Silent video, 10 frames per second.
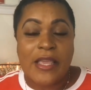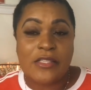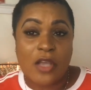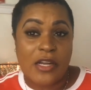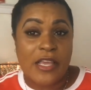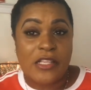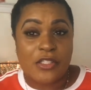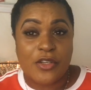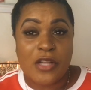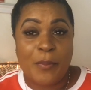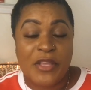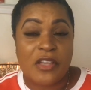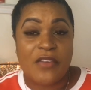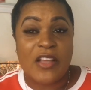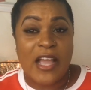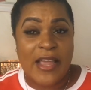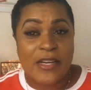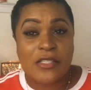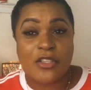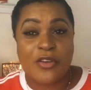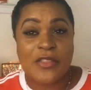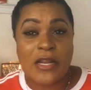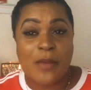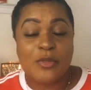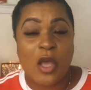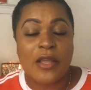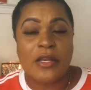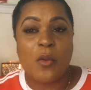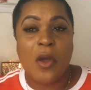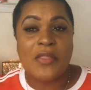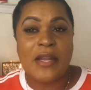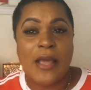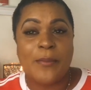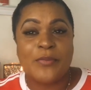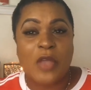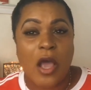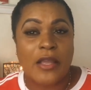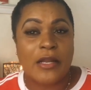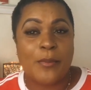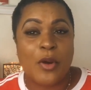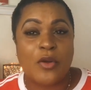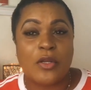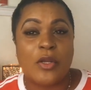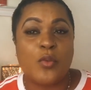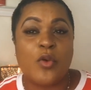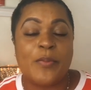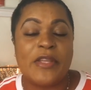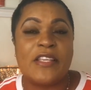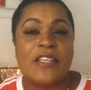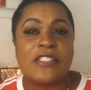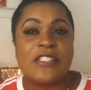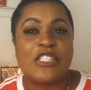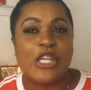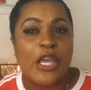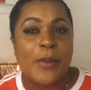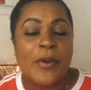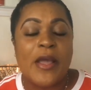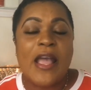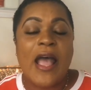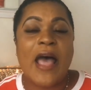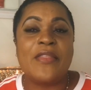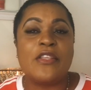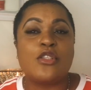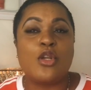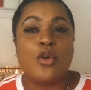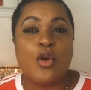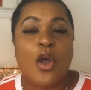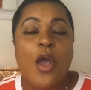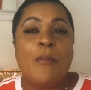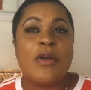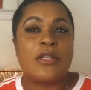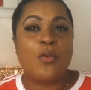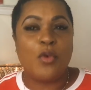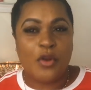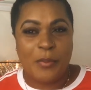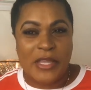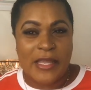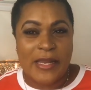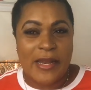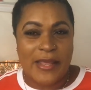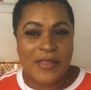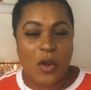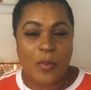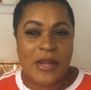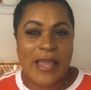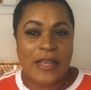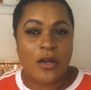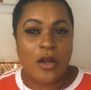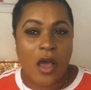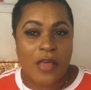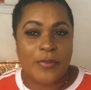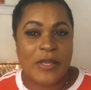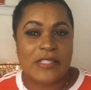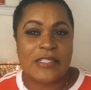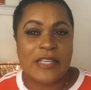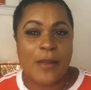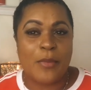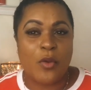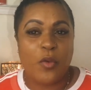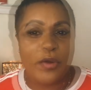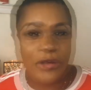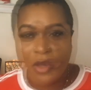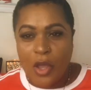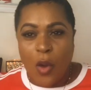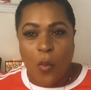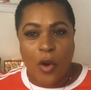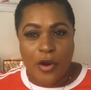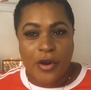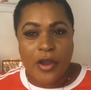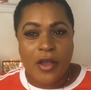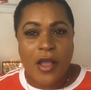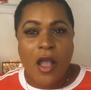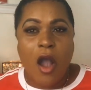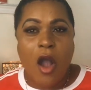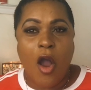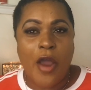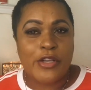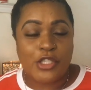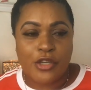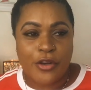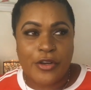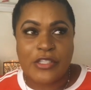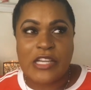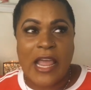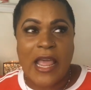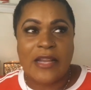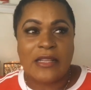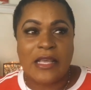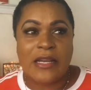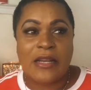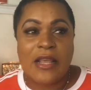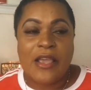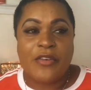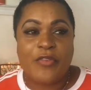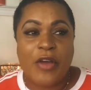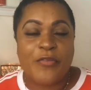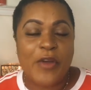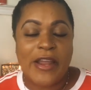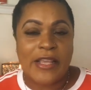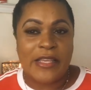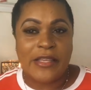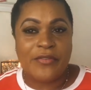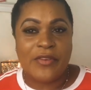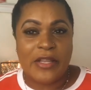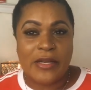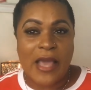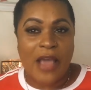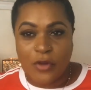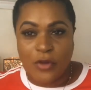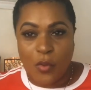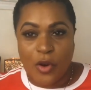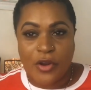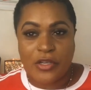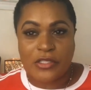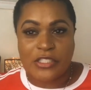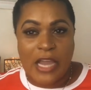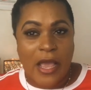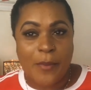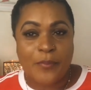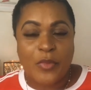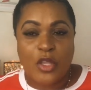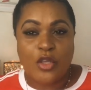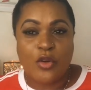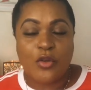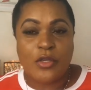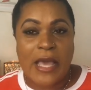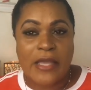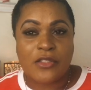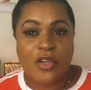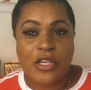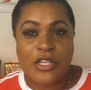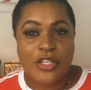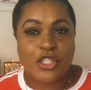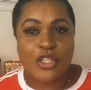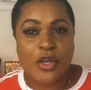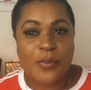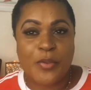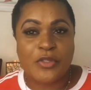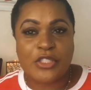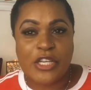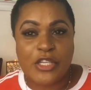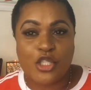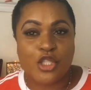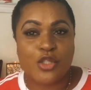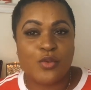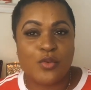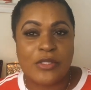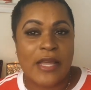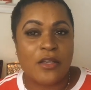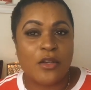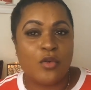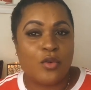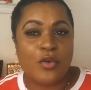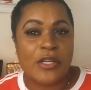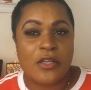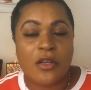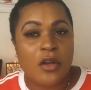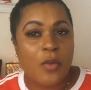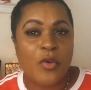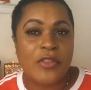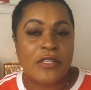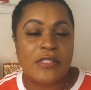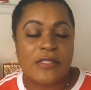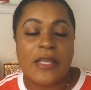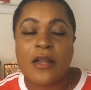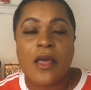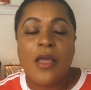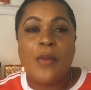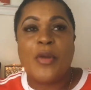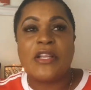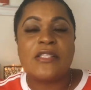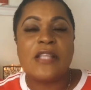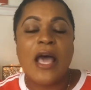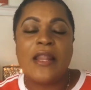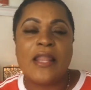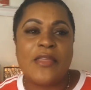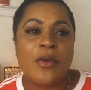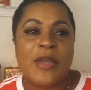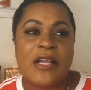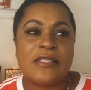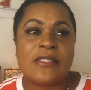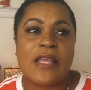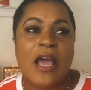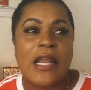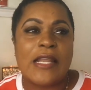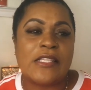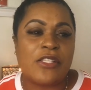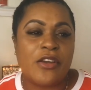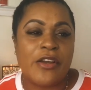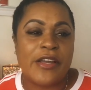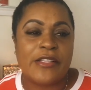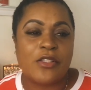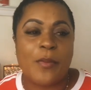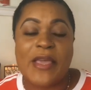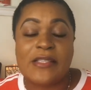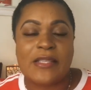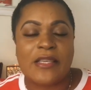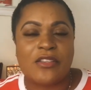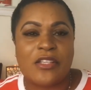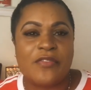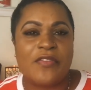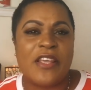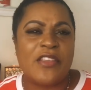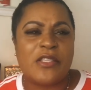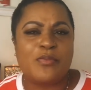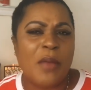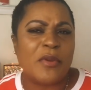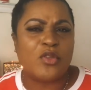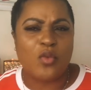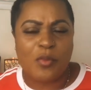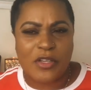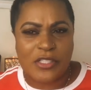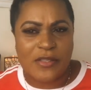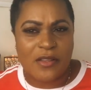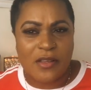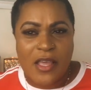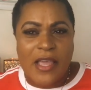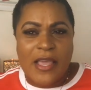is going to insert a picture of the kind of skirt that i'm talking the one that i'm talking about it would be this shape shape and this look but it wouldn't be in leather it would be like cloth because it can be worn work or church and then a Friday evening after work jam you'll like tuck in your shirt put change your shoes and look good in the club with it still but it's not leather because unless you're some executive leather is probably too much in the